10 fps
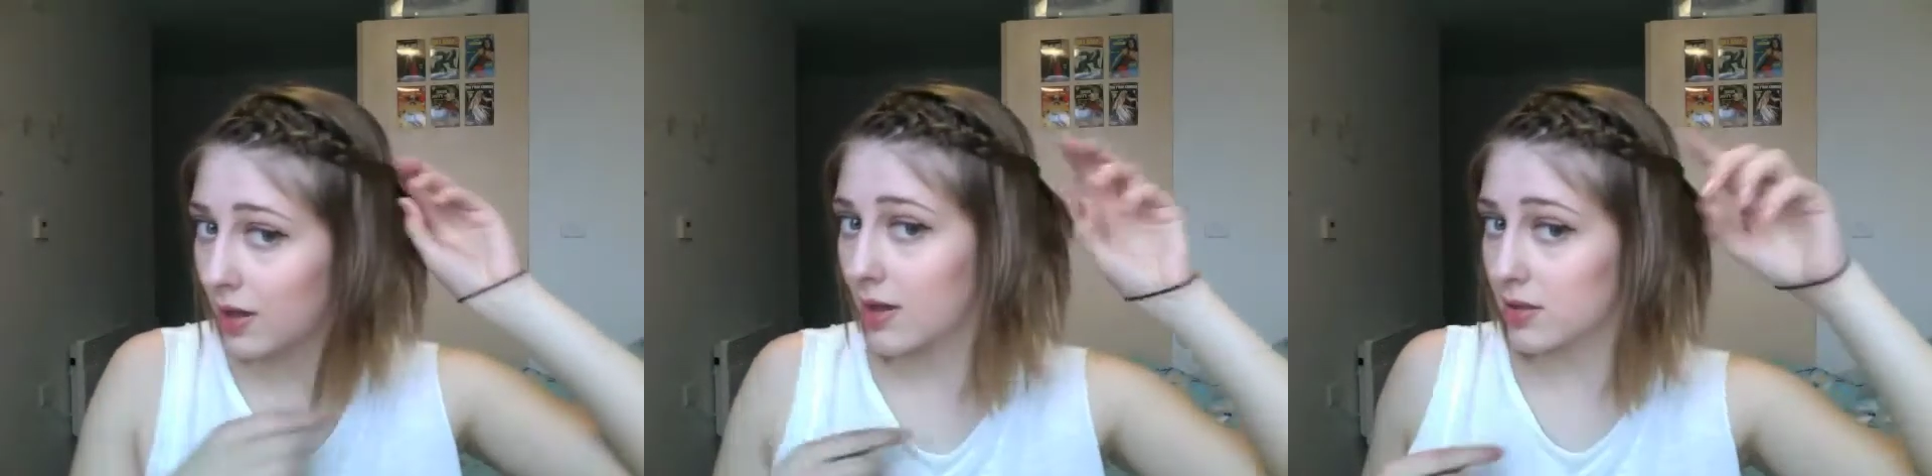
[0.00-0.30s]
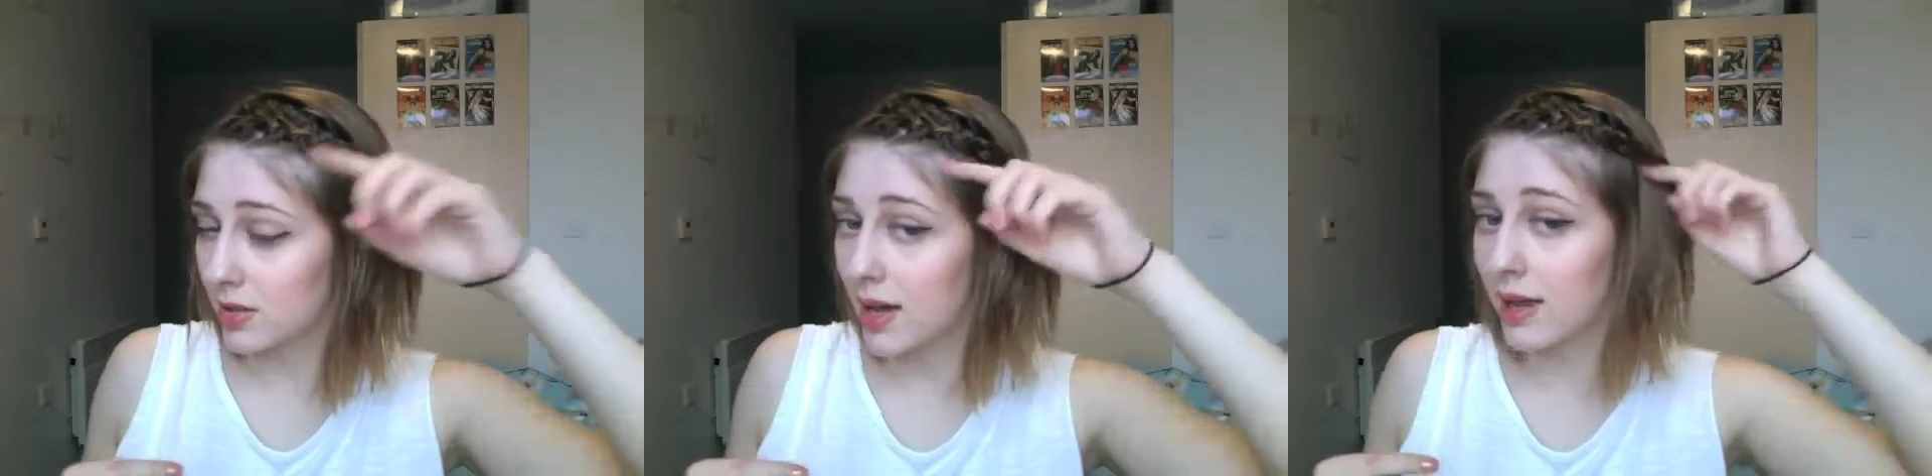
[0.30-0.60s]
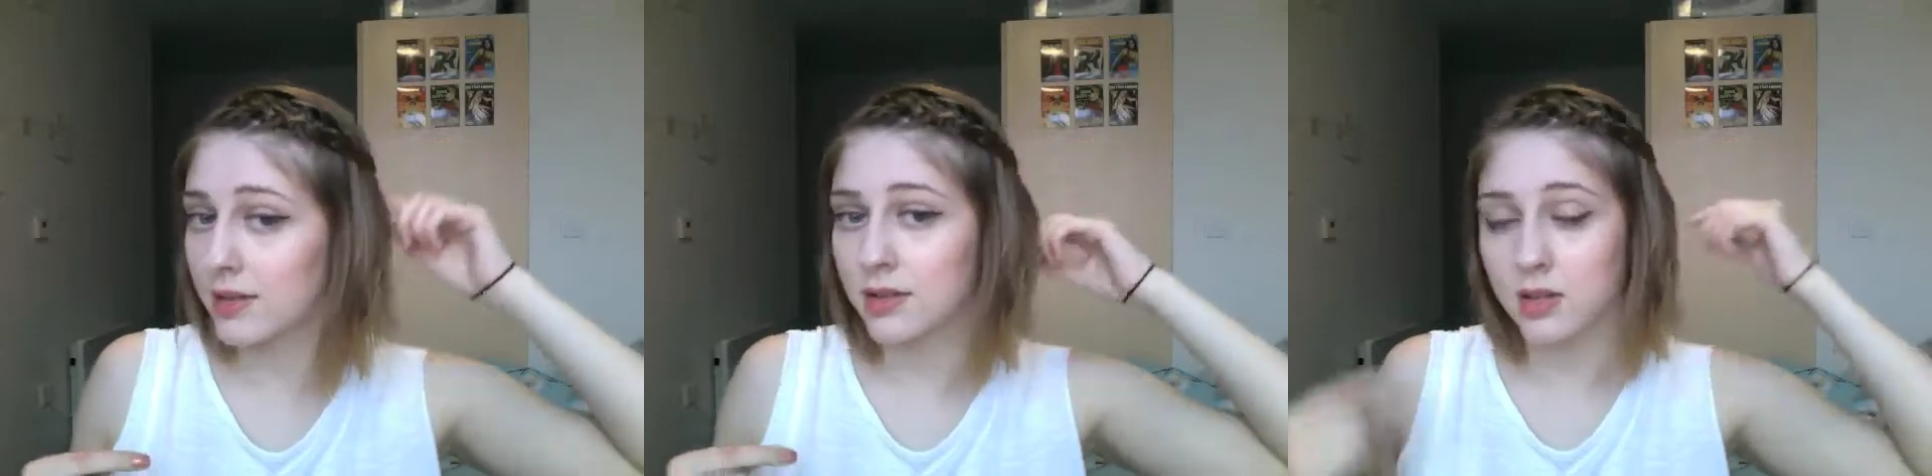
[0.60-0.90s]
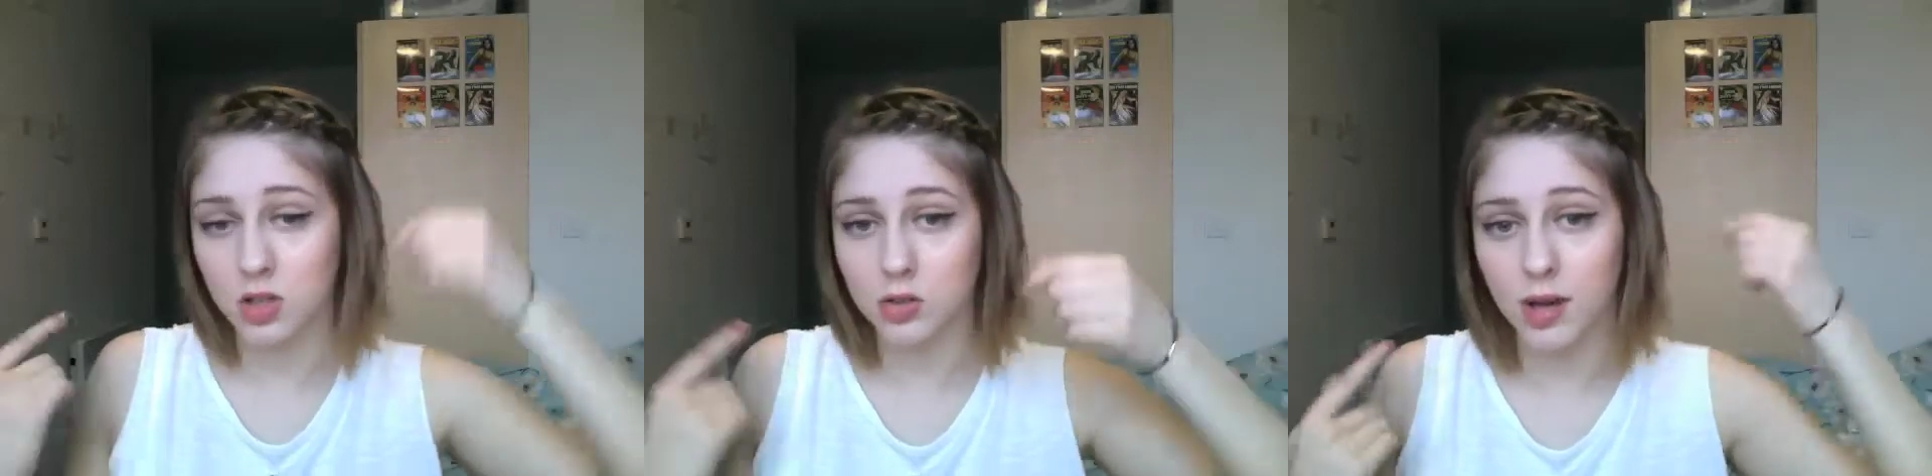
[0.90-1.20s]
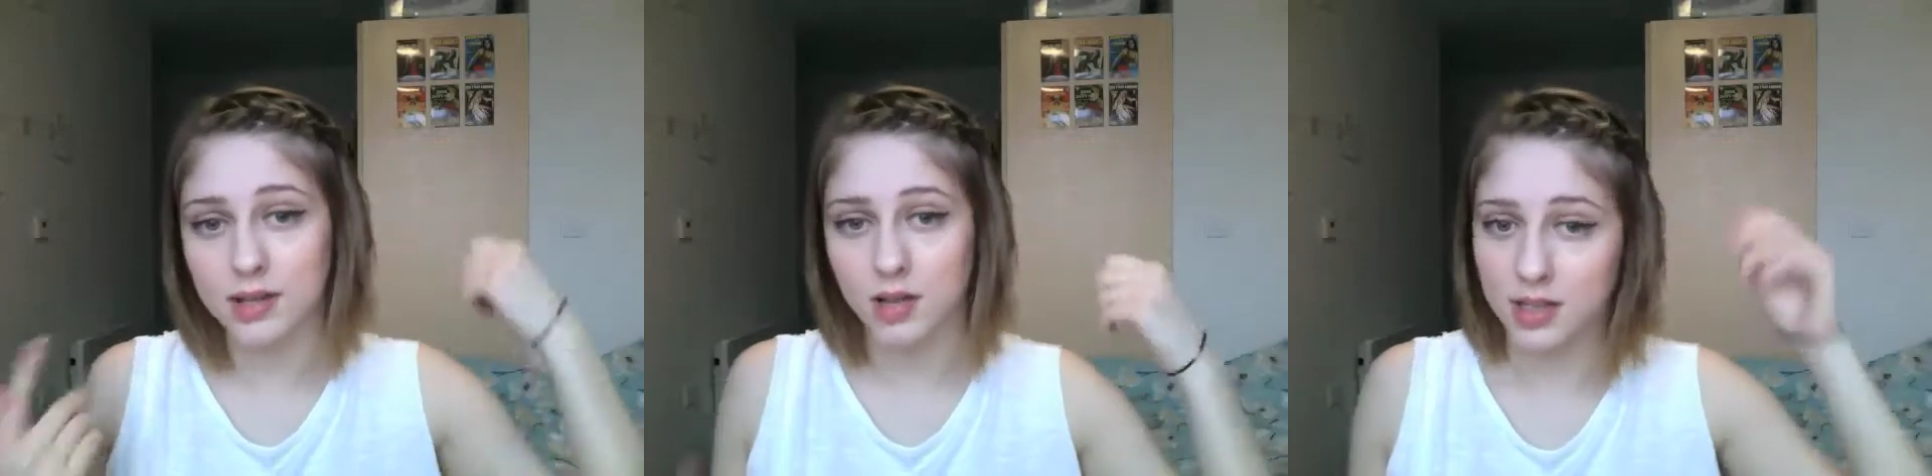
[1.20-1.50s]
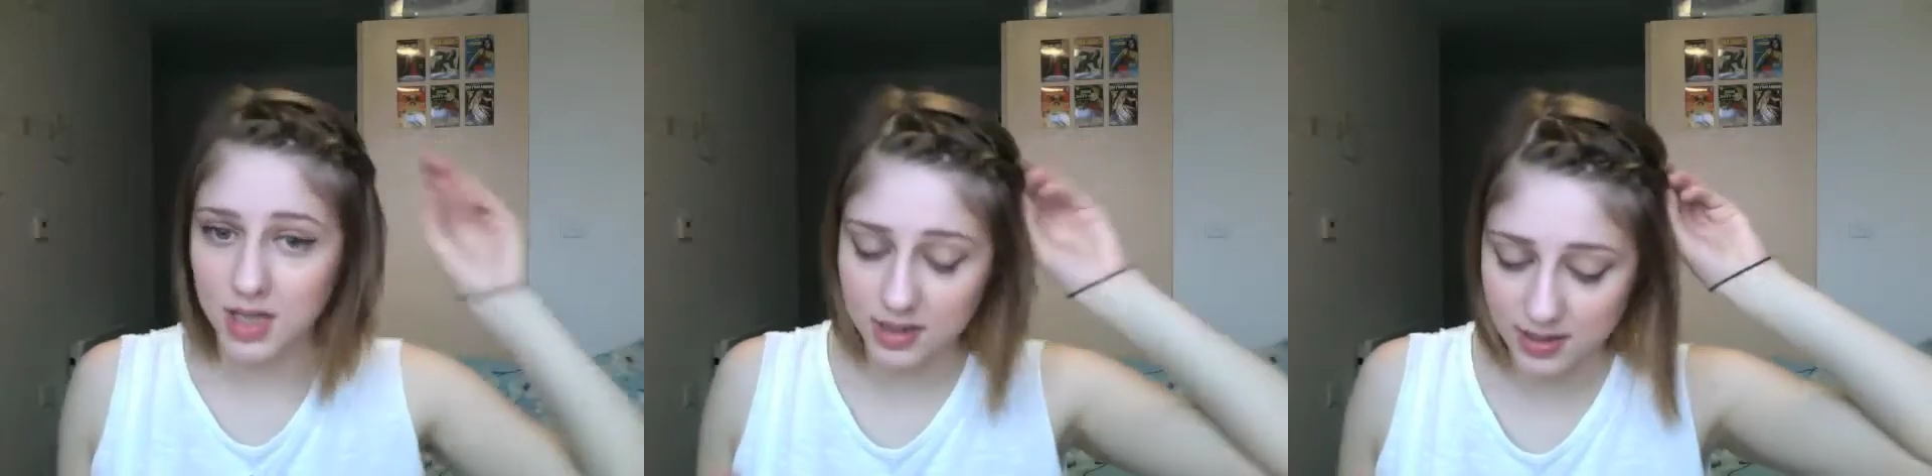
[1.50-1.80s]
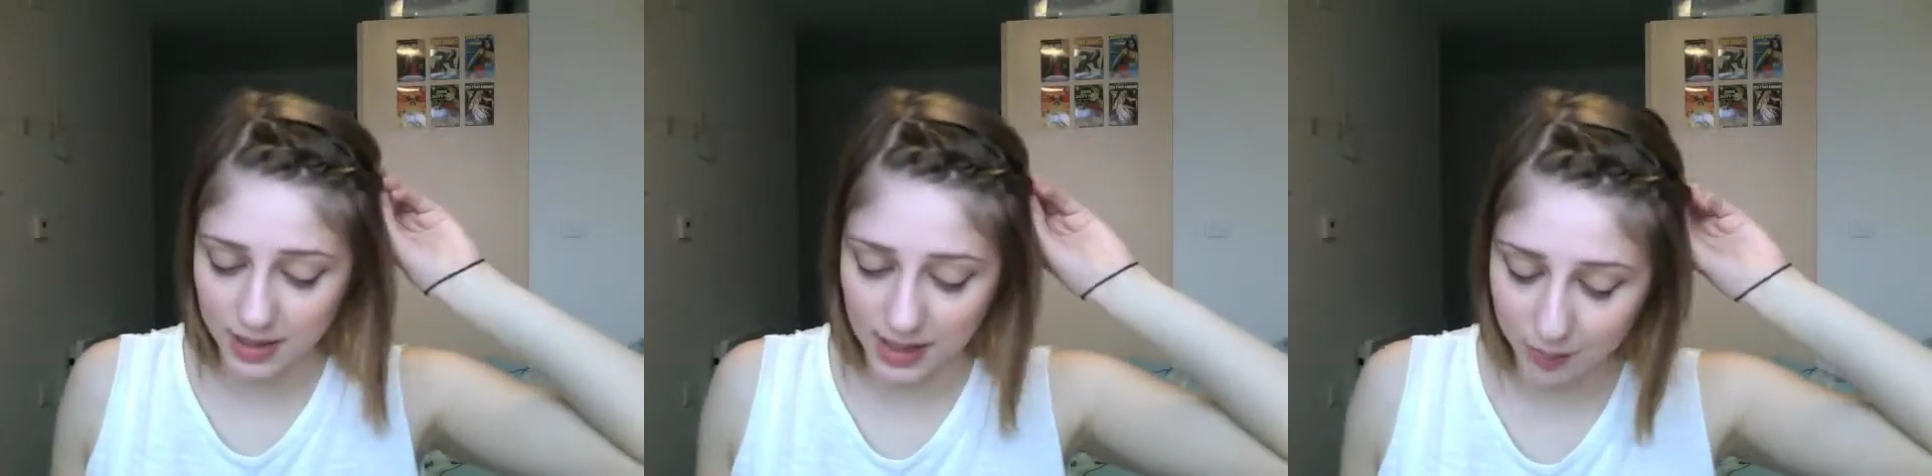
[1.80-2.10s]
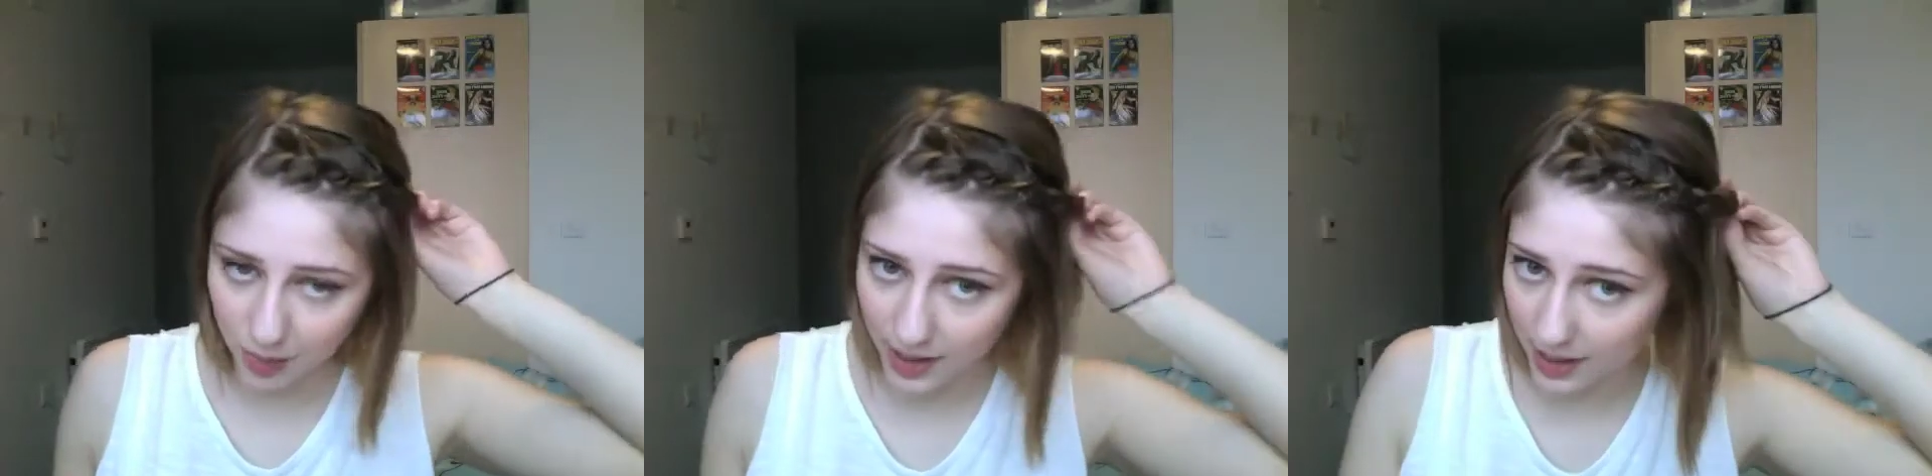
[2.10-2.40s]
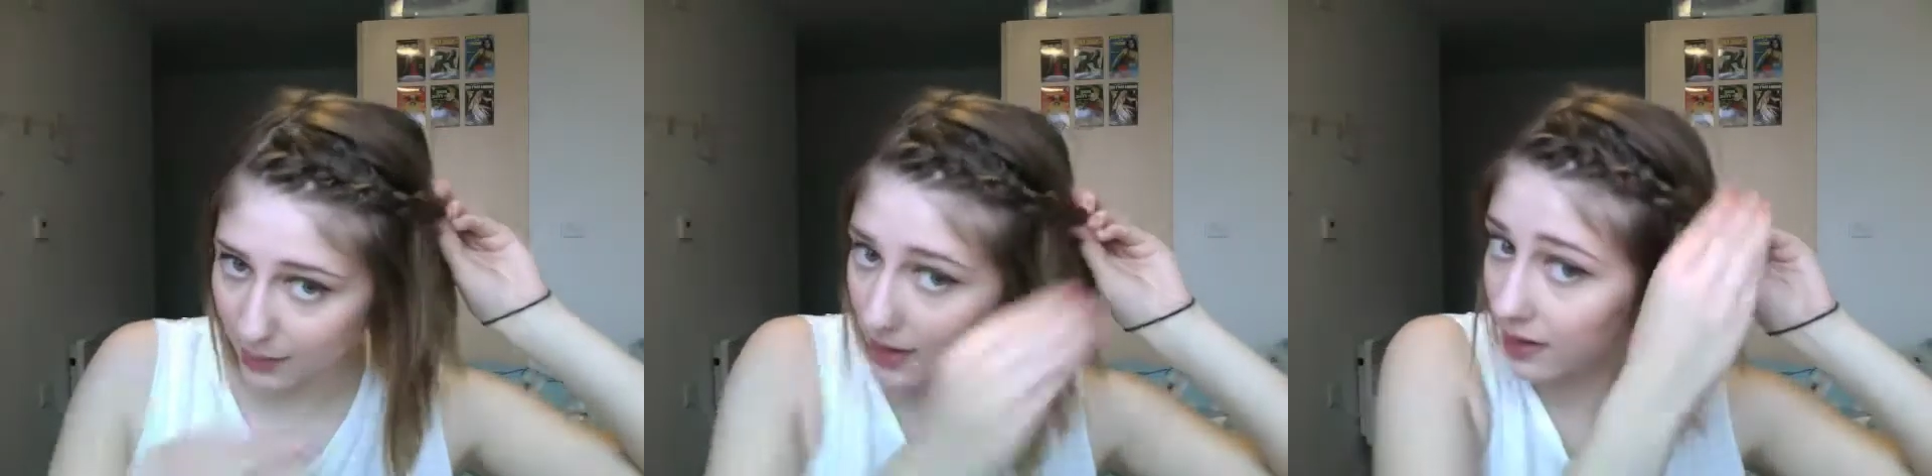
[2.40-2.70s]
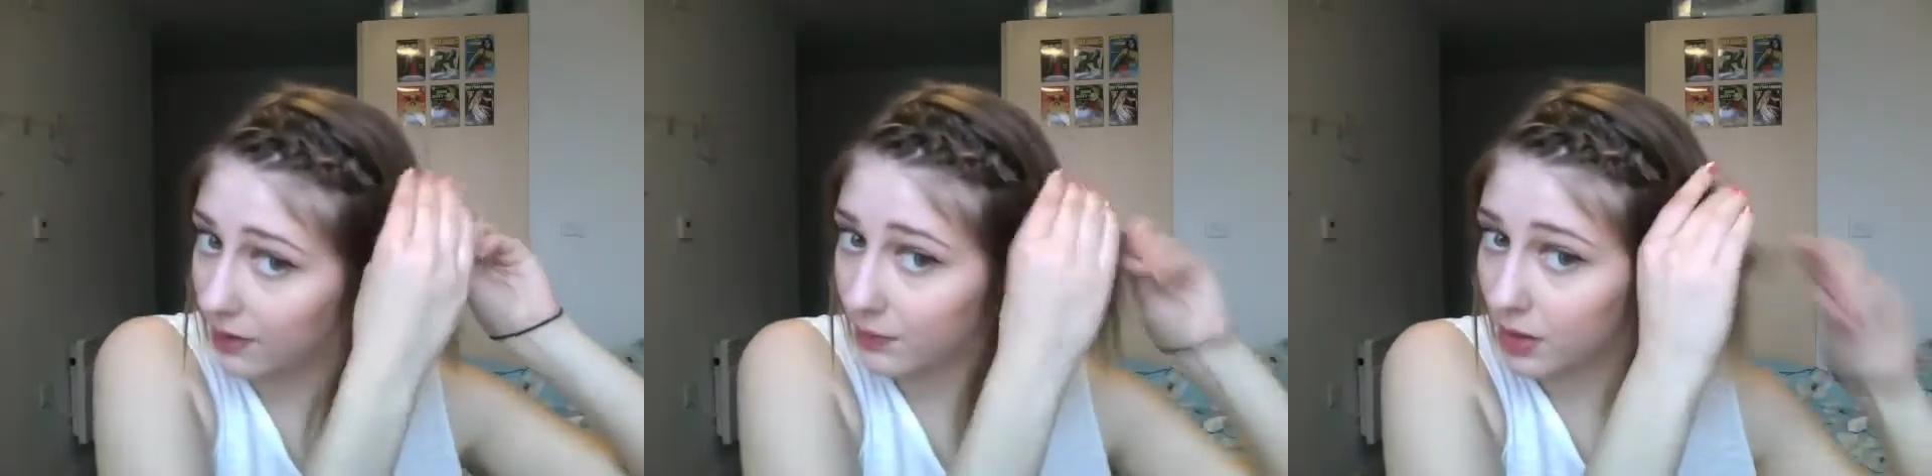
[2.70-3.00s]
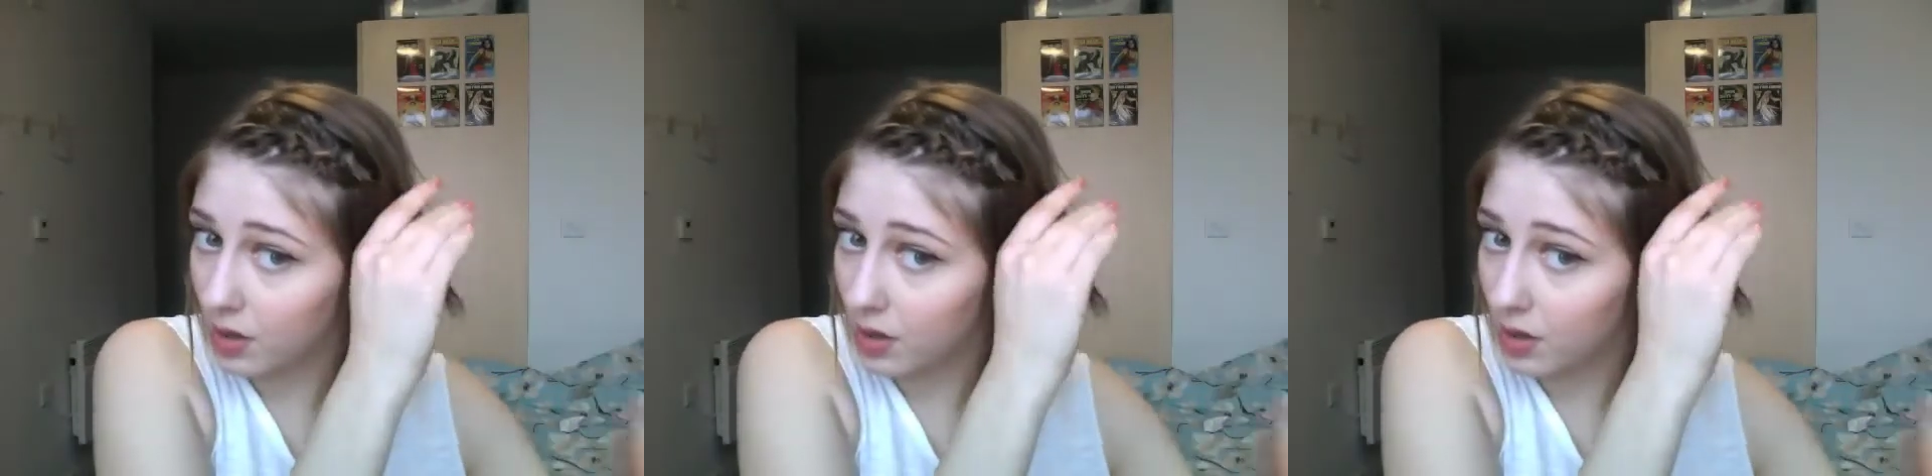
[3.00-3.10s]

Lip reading: So that's the two ways I tend to clip my hair back.